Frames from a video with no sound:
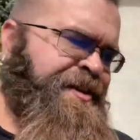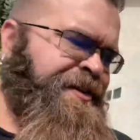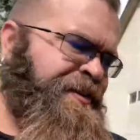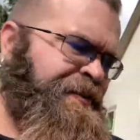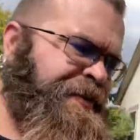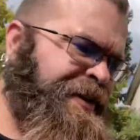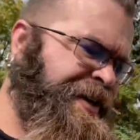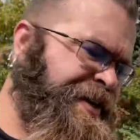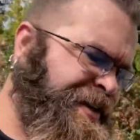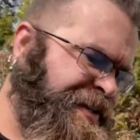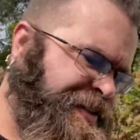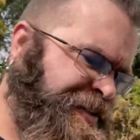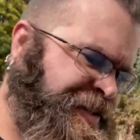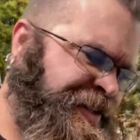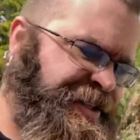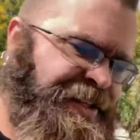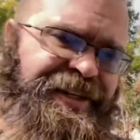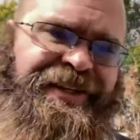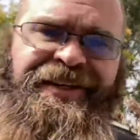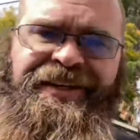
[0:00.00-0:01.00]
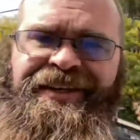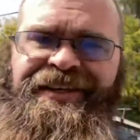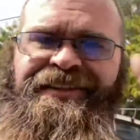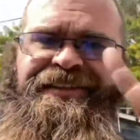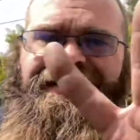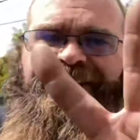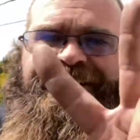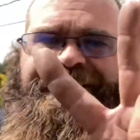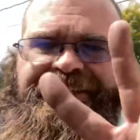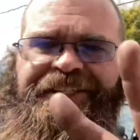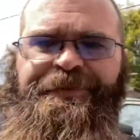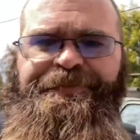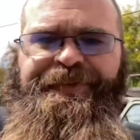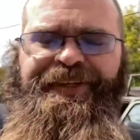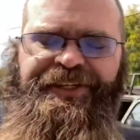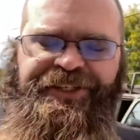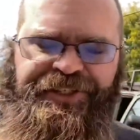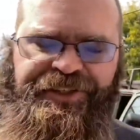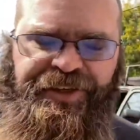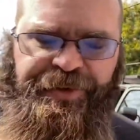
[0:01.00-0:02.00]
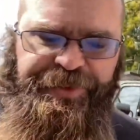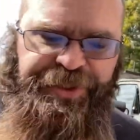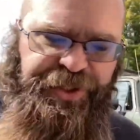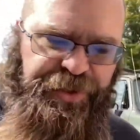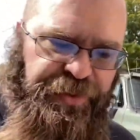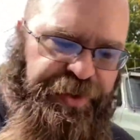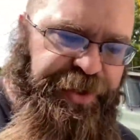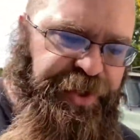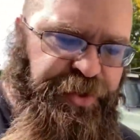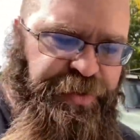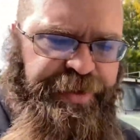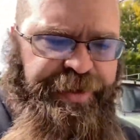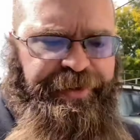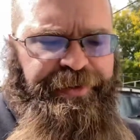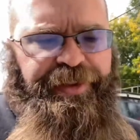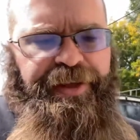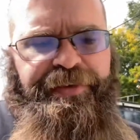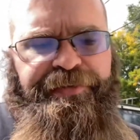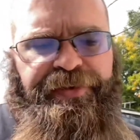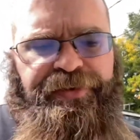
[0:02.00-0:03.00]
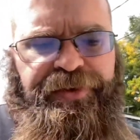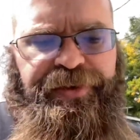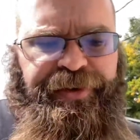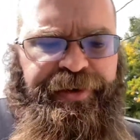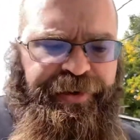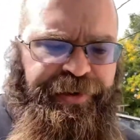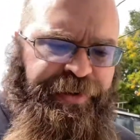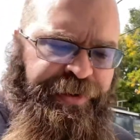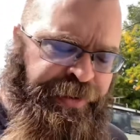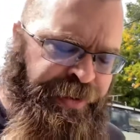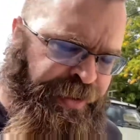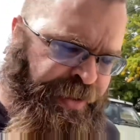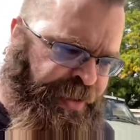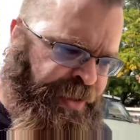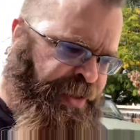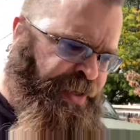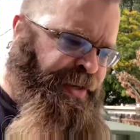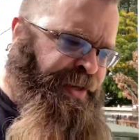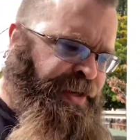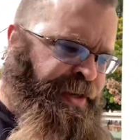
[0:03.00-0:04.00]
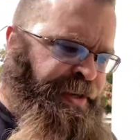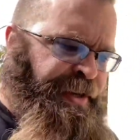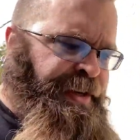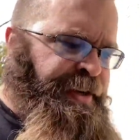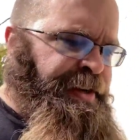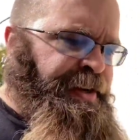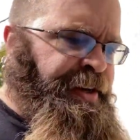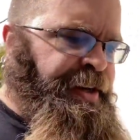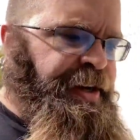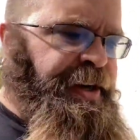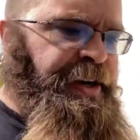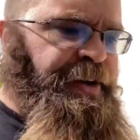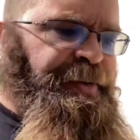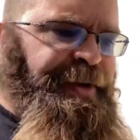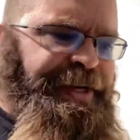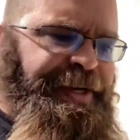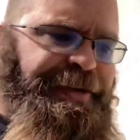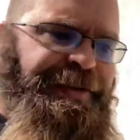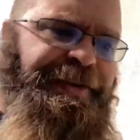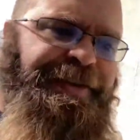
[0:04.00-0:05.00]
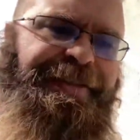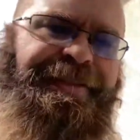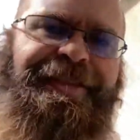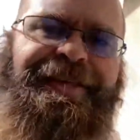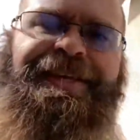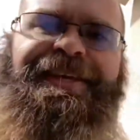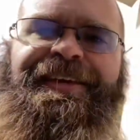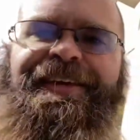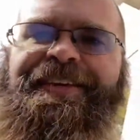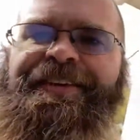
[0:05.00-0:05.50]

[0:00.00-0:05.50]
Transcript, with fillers: We got the Lucky Speed Shop Shorty trigger levers on. We got the